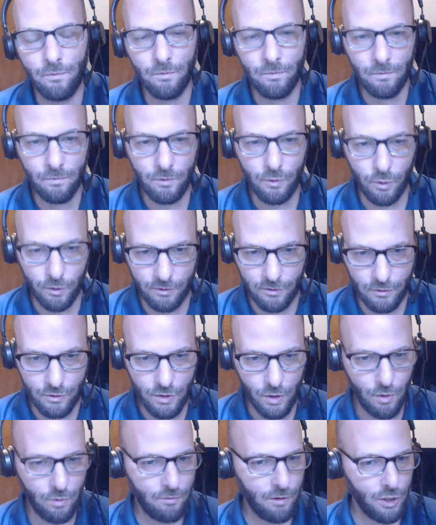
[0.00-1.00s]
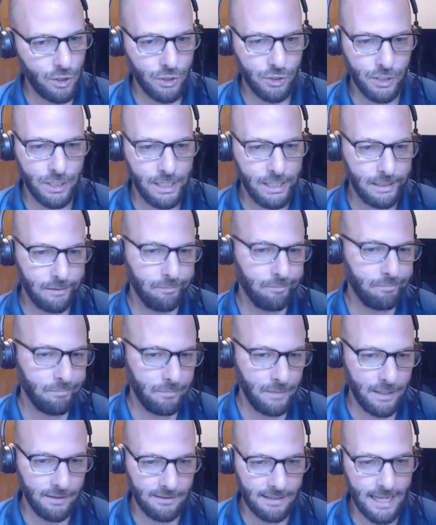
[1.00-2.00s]
source control versioning
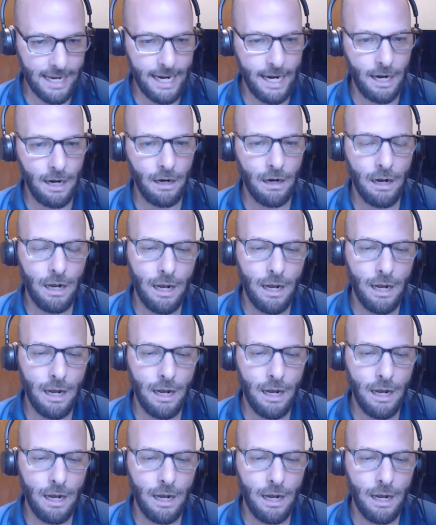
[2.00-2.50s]
is there.